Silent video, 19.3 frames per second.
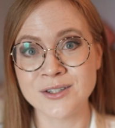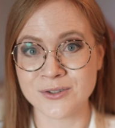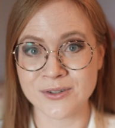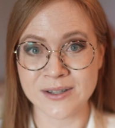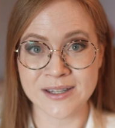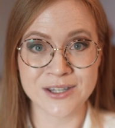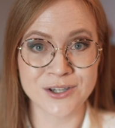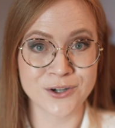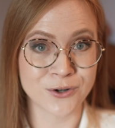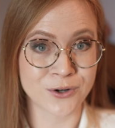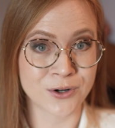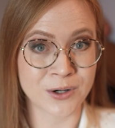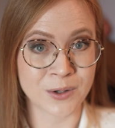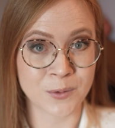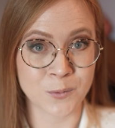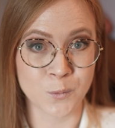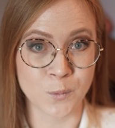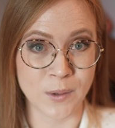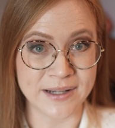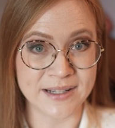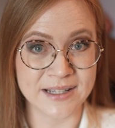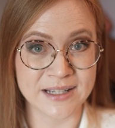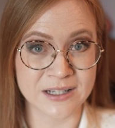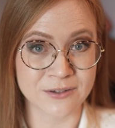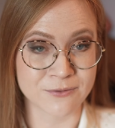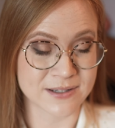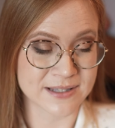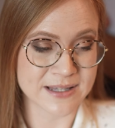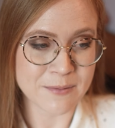doing your
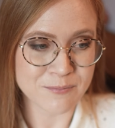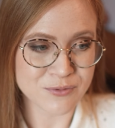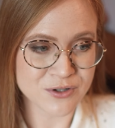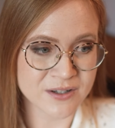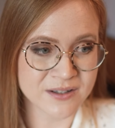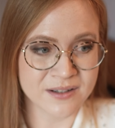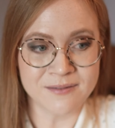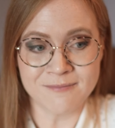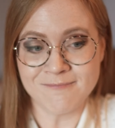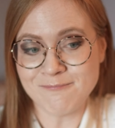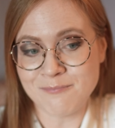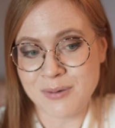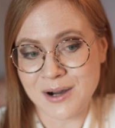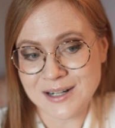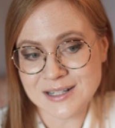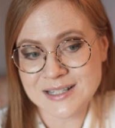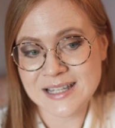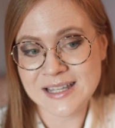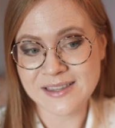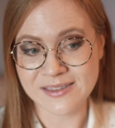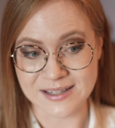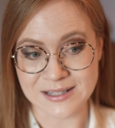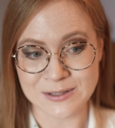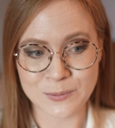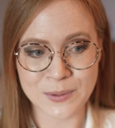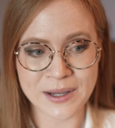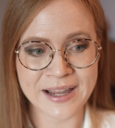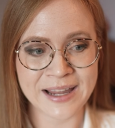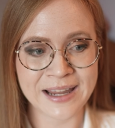wedding reception party
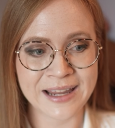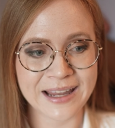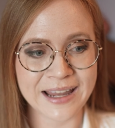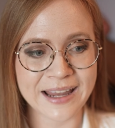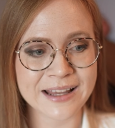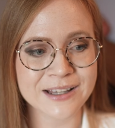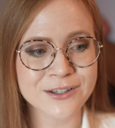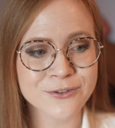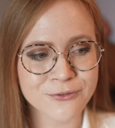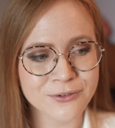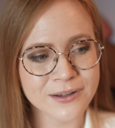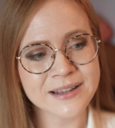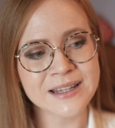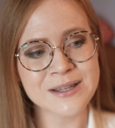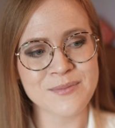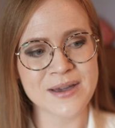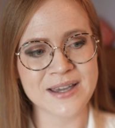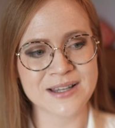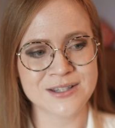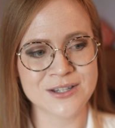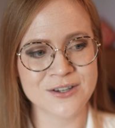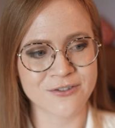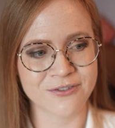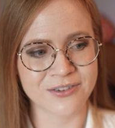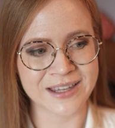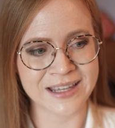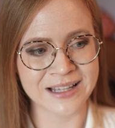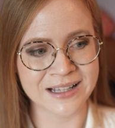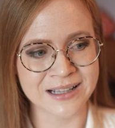this way, it really makes you
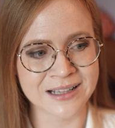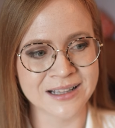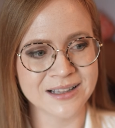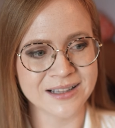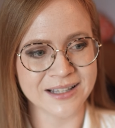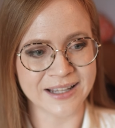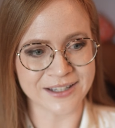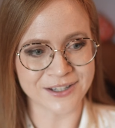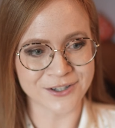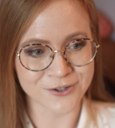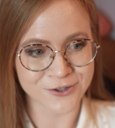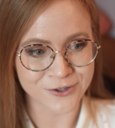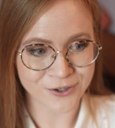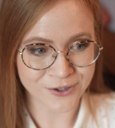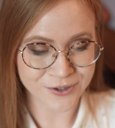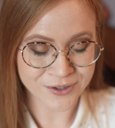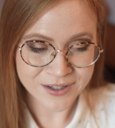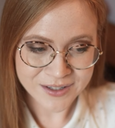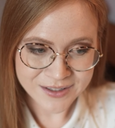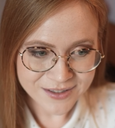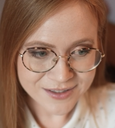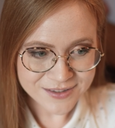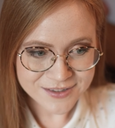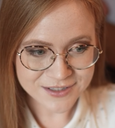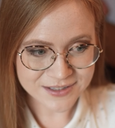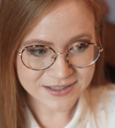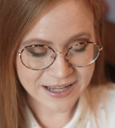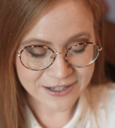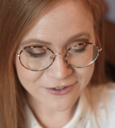feel like you're
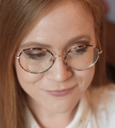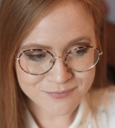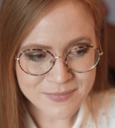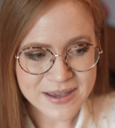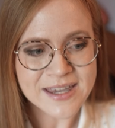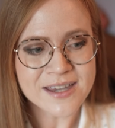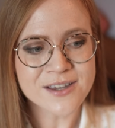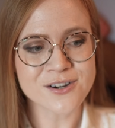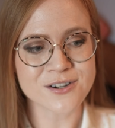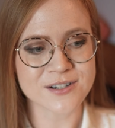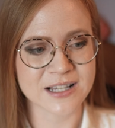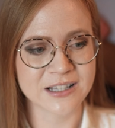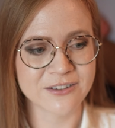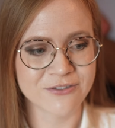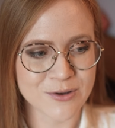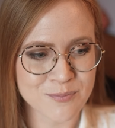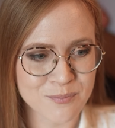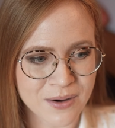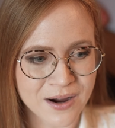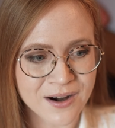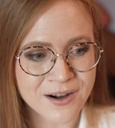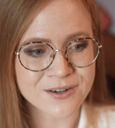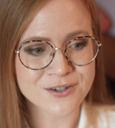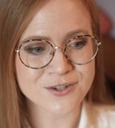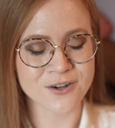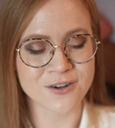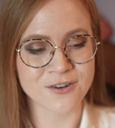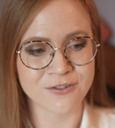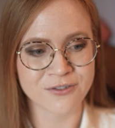just kind of making yourself a
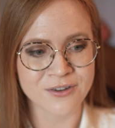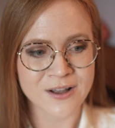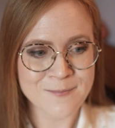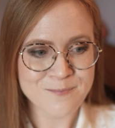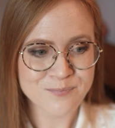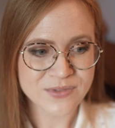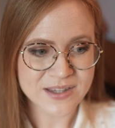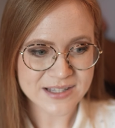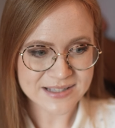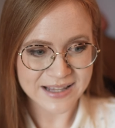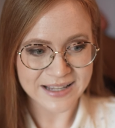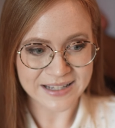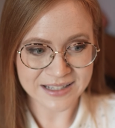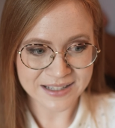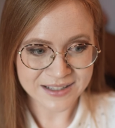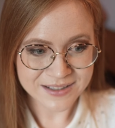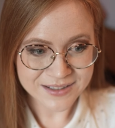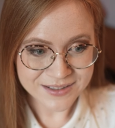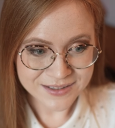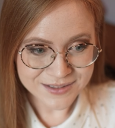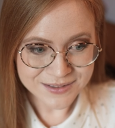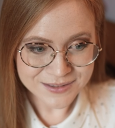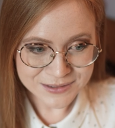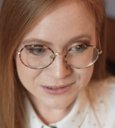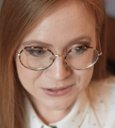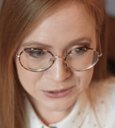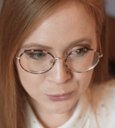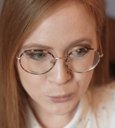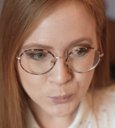part of this like
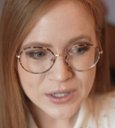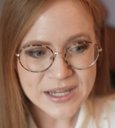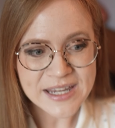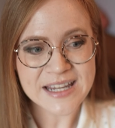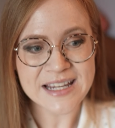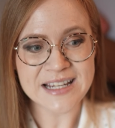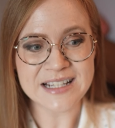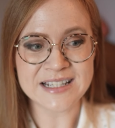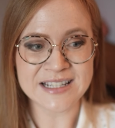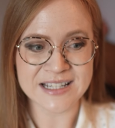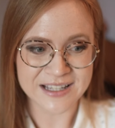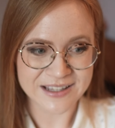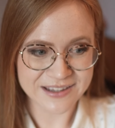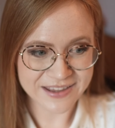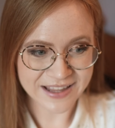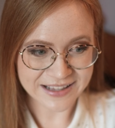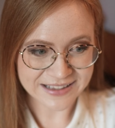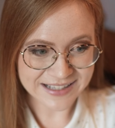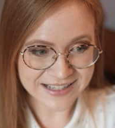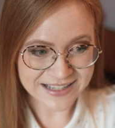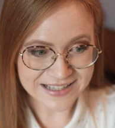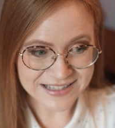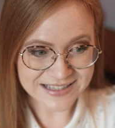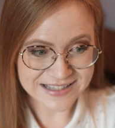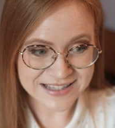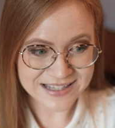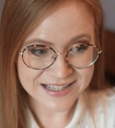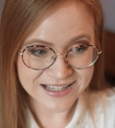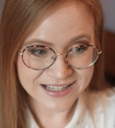tweed that
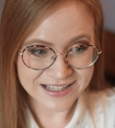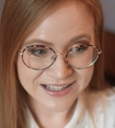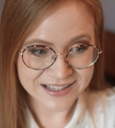is